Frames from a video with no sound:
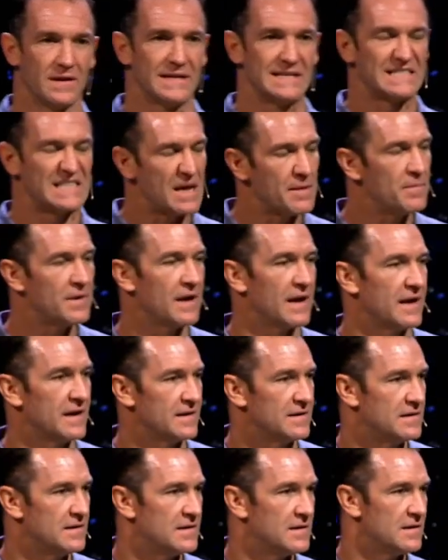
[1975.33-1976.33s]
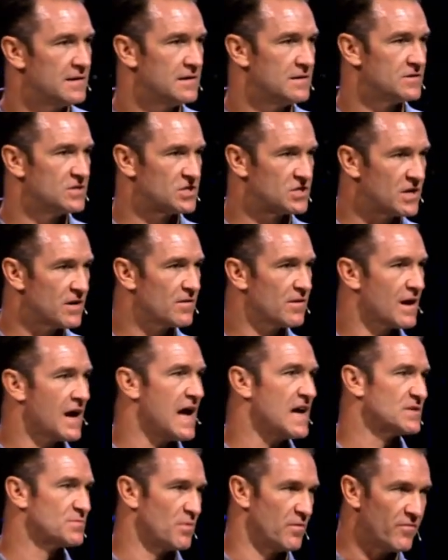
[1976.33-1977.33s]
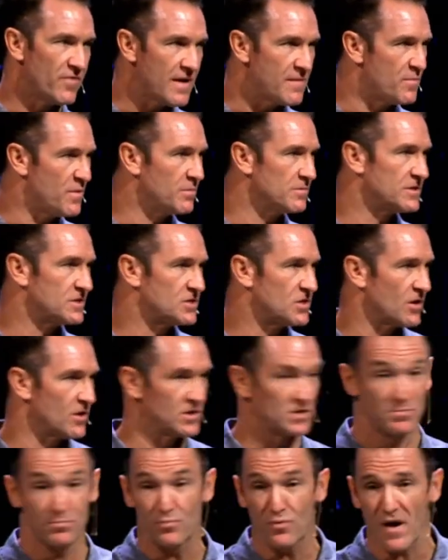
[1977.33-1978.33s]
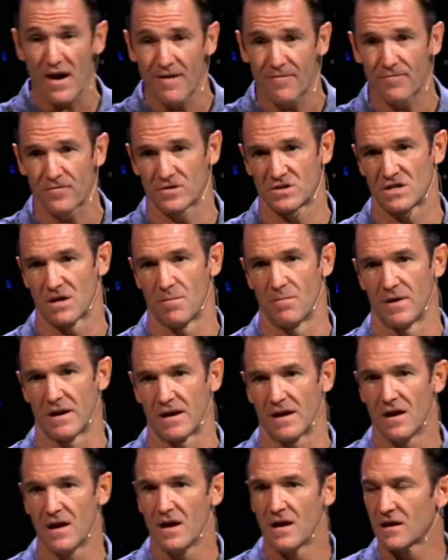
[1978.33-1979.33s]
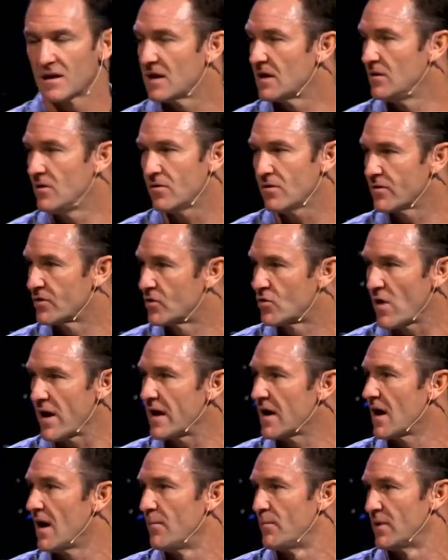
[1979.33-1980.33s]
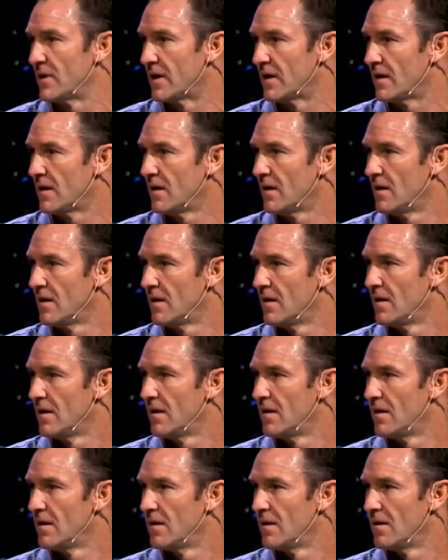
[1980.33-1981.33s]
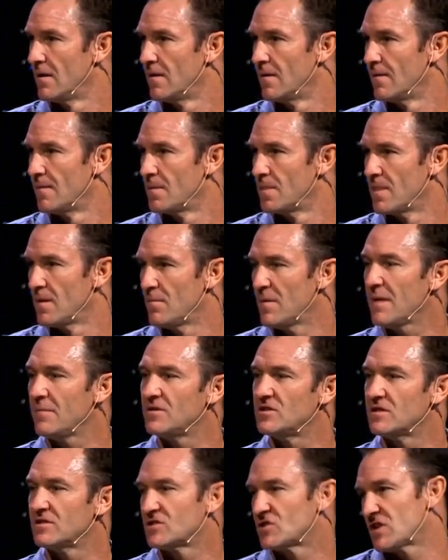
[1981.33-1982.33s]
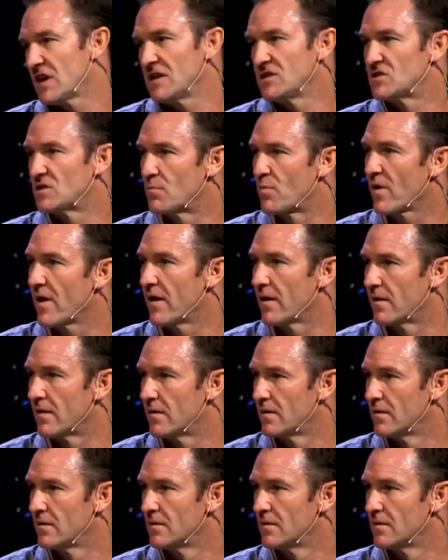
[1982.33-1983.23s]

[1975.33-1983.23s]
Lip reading: intimidated to share the gospel, invite people to church, pray for somebody, you're in great company. Maybe change the prayer.